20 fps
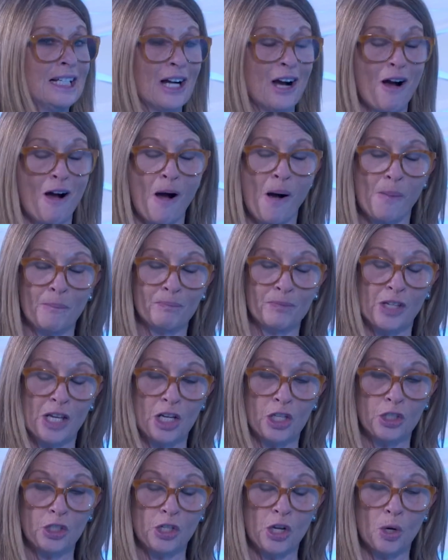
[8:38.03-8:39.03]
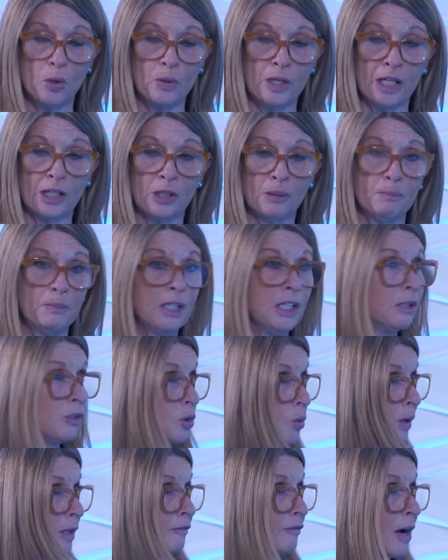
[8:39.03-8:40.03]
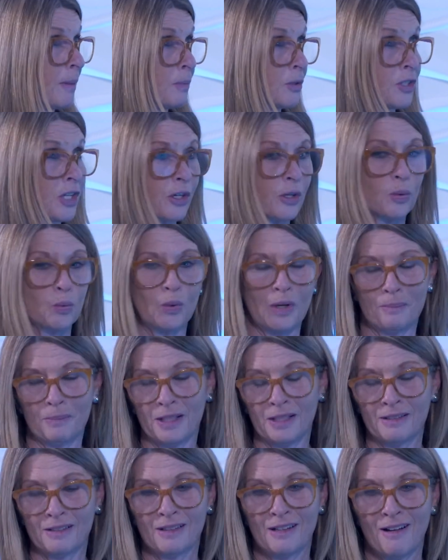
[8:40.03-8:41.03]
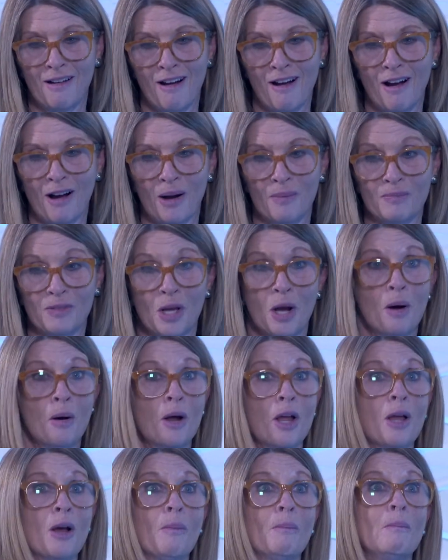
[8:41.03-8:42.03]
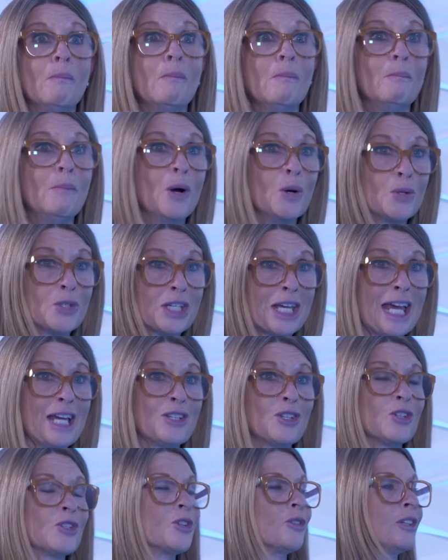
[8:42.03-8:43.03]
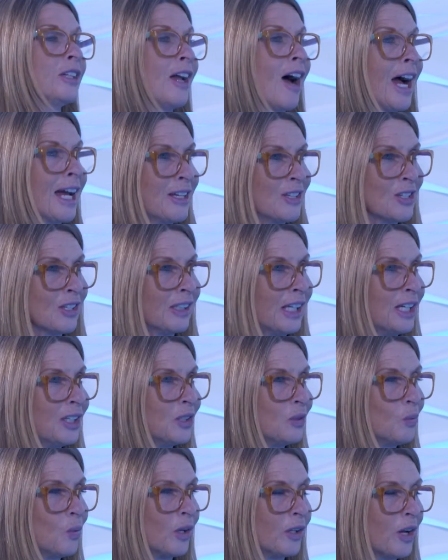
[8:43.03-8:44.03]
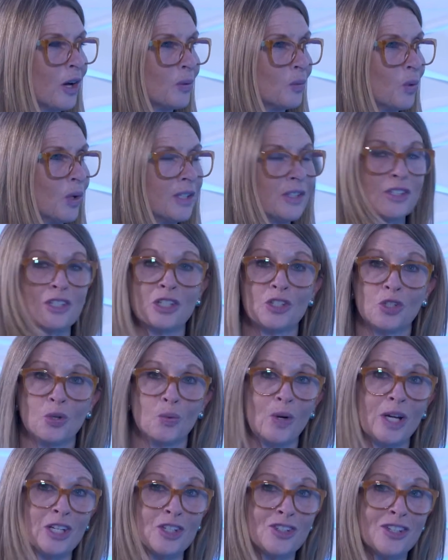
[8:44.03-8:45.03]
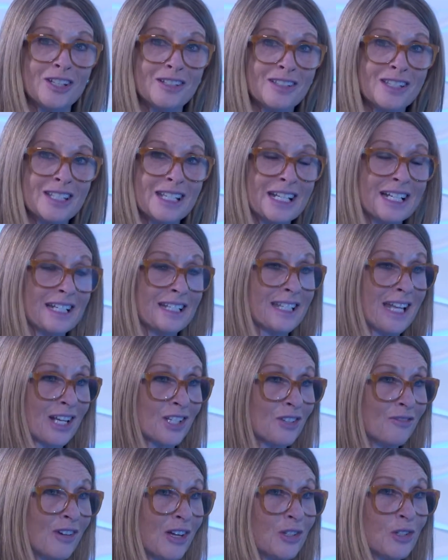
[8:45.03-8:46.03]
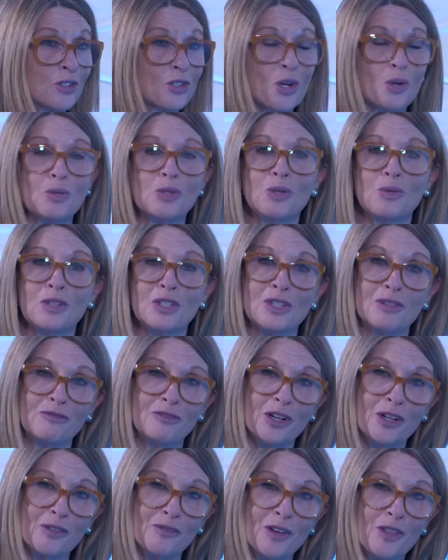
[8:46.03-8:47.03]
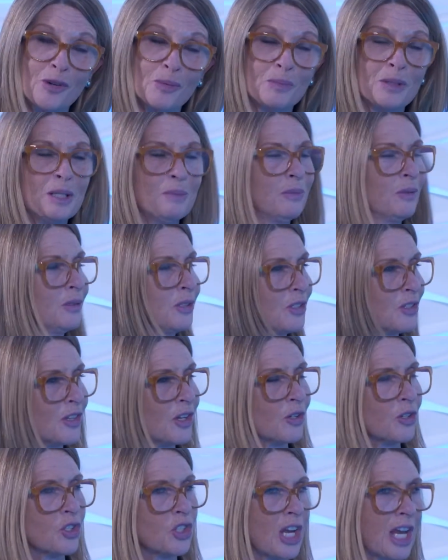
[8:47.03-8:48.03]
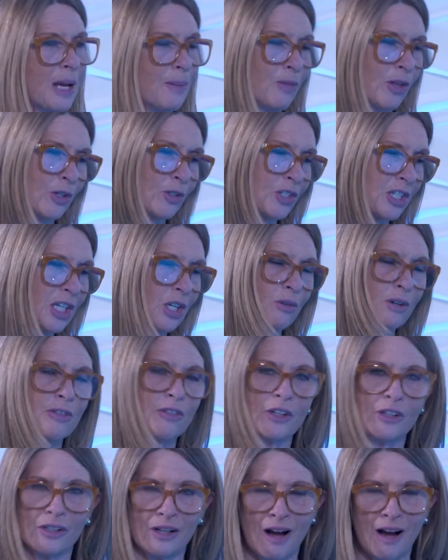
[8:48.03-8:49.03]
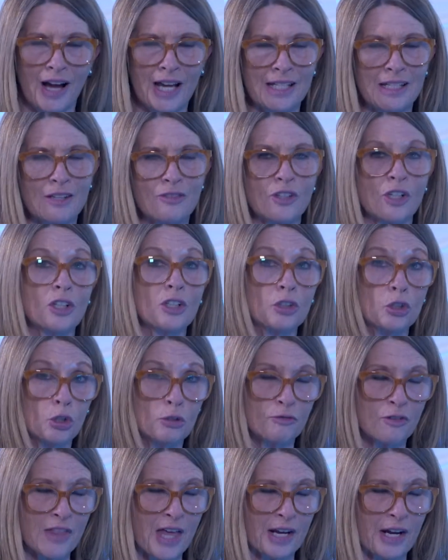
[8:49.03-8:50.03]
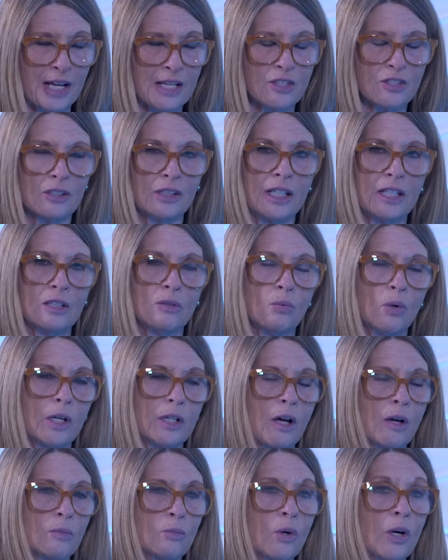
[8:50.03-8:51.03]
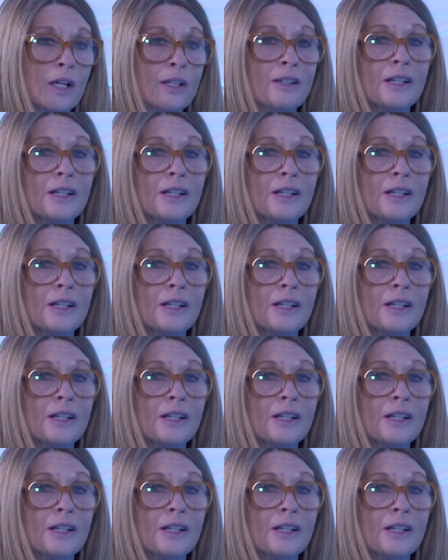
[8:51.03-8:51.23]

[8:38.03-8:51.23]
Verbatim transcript: Um, you know, it can be twenty-five percent are women. Um, most cases are in isolated one-on-one situations. Sex offenders don't do this in front of other people. It's their shame, their secret. They're going to hide it. They're going to look for that isolated one-on-one.